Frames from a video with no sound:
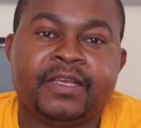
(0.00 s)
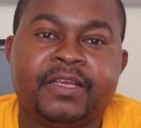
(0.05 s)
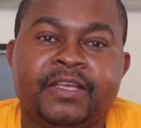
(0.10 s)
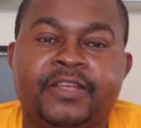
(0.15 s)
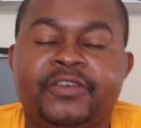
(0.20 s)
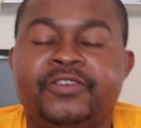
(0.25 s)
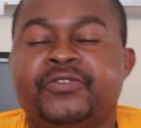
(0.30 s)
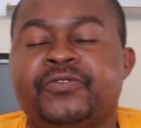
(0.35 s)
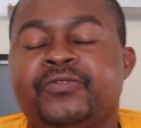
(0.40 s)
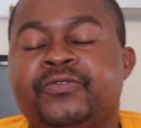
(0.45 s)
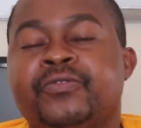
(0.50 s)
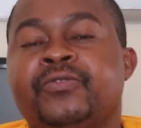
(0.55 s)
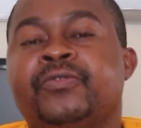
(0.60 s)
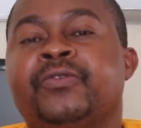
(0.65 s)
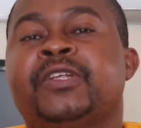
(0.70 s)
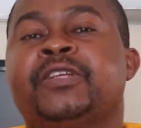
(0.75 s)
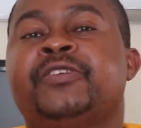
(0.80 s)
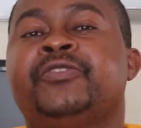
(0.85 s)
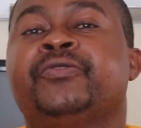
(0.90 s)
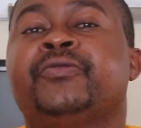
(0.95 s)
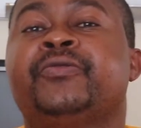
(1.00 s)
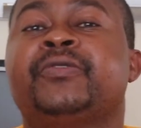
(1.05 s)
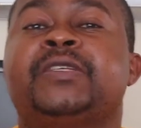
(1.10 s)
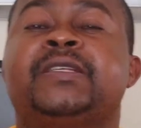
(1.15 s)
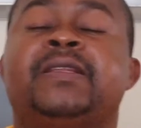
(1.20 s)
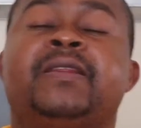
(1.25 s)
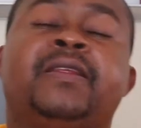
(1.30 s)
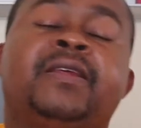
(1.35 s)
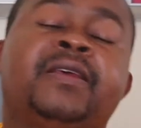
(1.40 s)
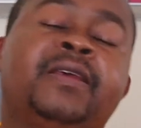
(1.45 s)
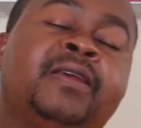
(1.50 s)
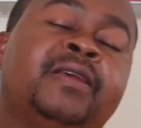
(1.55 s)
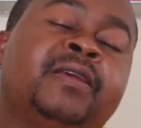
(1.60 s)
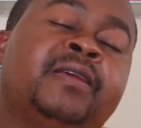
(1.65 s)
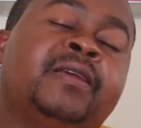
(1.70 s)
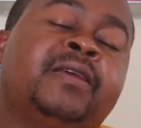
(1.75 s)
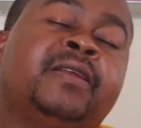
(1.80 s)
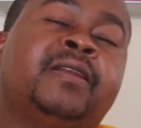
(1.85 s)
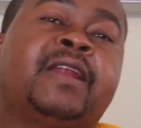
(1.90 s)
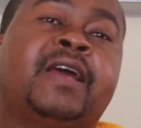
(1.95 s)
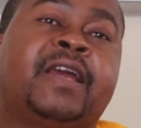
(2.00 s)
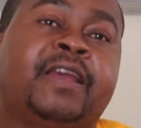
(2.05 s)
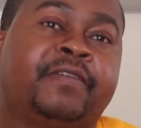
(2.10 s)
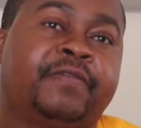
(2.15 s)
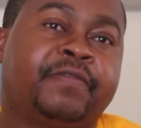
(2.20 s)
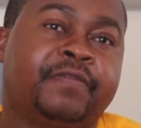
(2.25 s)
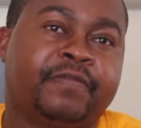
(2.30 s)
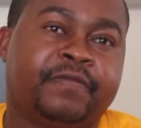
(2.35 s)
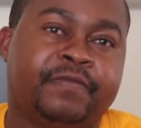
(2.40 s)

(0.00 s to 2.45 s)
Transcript: it will reduce the life